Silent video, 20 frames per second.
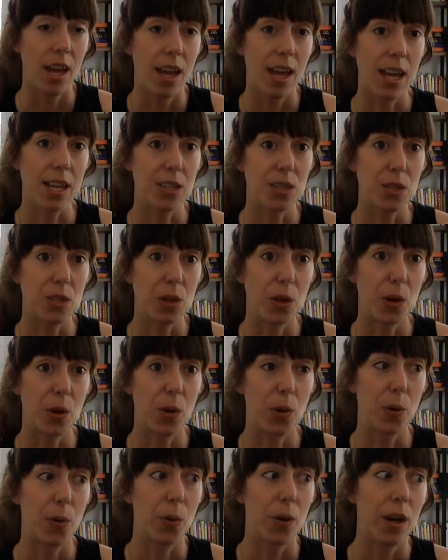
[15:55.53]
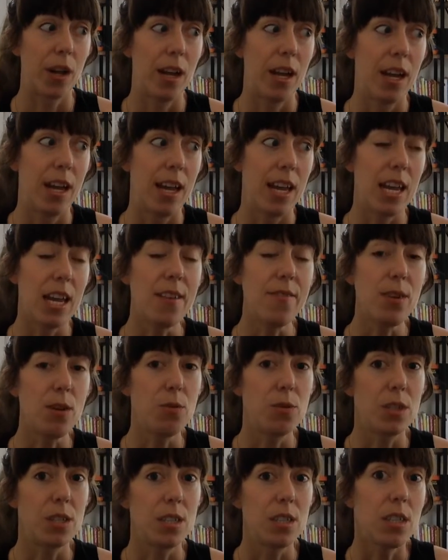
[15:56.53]
And so if you
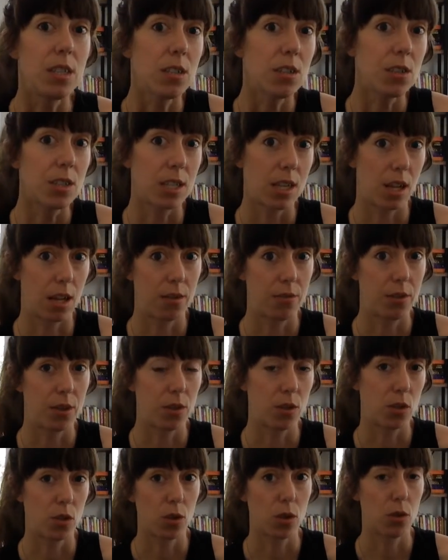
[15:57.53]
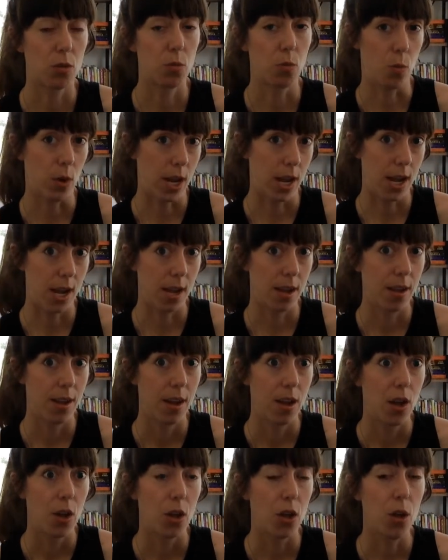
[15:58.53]
see yourself a certain way,
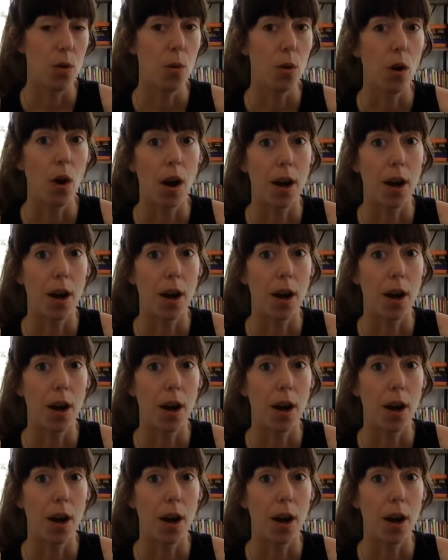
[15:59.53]
you are